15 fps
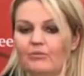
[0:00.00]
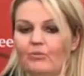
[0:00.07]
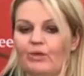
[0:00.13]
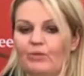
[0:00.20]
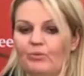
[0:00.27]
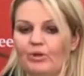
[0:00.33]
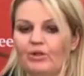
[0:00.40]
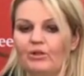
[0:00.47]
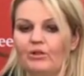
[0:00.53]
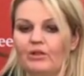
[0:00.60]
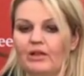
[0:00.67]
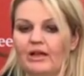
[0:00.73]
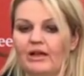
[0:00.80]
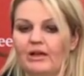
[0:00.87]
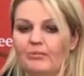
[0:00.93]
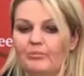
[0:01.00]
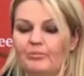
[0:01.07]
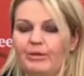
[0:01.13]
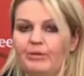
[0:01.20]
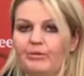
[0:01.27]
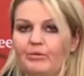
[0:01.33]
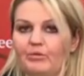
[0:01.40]
we will uh,
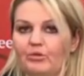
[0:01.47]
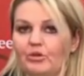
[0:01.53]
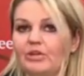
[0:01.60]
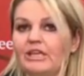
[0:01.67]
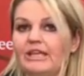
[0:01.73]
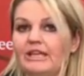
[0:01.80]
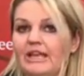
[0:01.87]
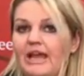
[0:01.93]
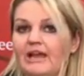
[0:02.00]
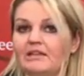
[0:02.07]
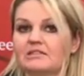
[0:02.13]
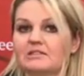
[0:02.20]
be looking at